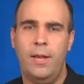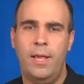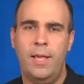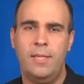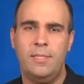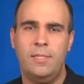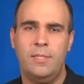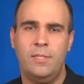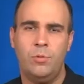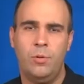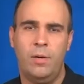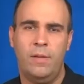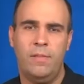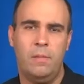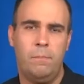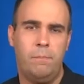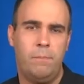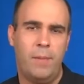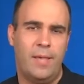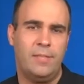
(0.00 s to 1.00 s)
is sort of
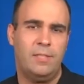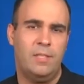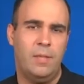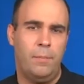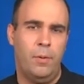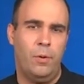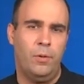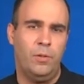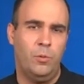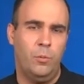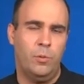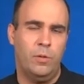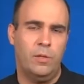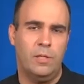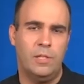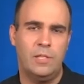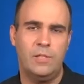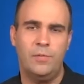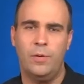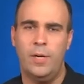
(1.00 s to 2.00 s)
the best of both
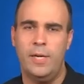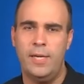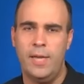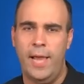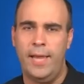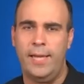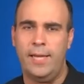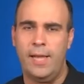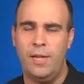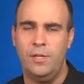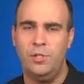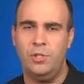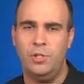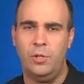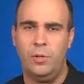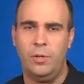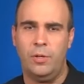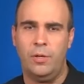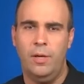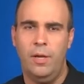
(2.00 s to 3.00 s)
worlds for a Nikon
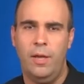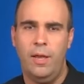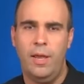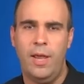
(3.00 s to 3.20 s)
shooter.